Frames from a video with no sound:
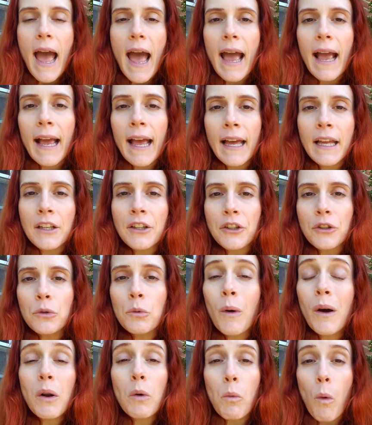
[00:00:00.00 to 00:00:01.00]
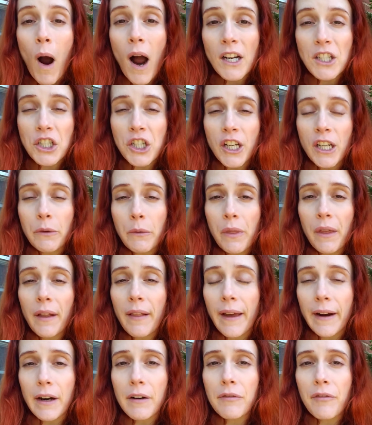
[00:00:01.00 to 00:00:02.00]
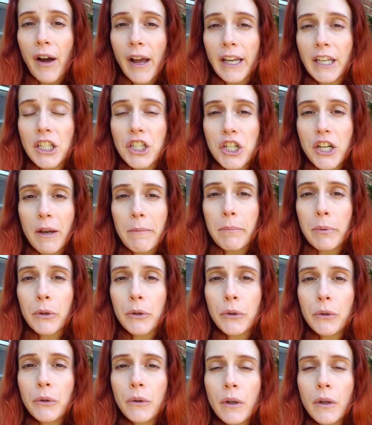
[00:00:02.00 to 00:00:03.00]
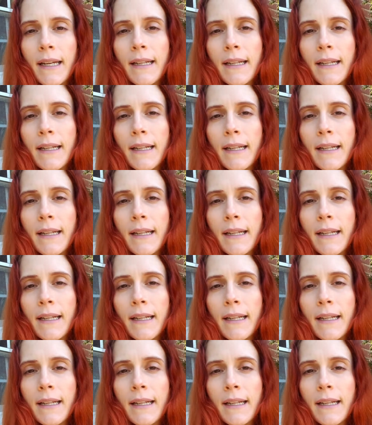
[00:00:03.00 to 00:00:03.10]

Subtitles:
And you want to wash it with a clarifying shampoo